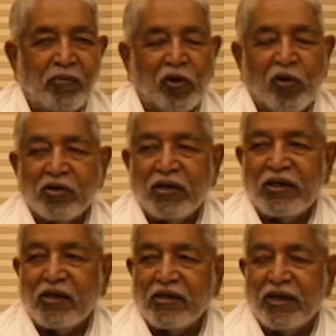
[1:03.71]
because
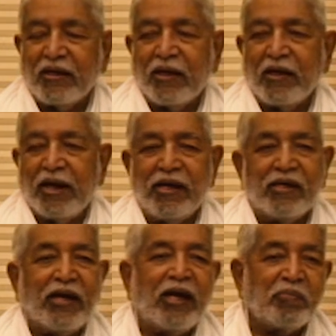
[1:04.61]
it is said that
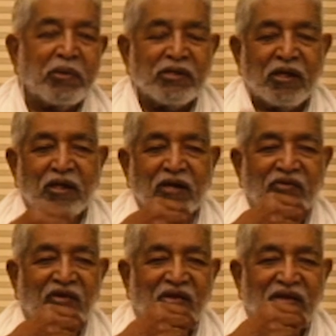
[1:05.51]
88%
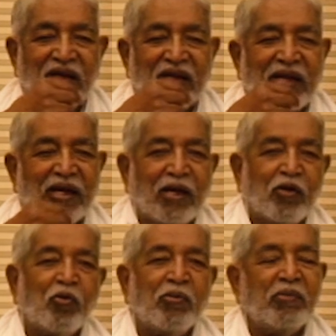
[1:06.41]
of everything that a
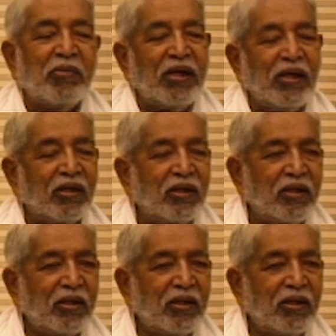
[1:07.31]
human being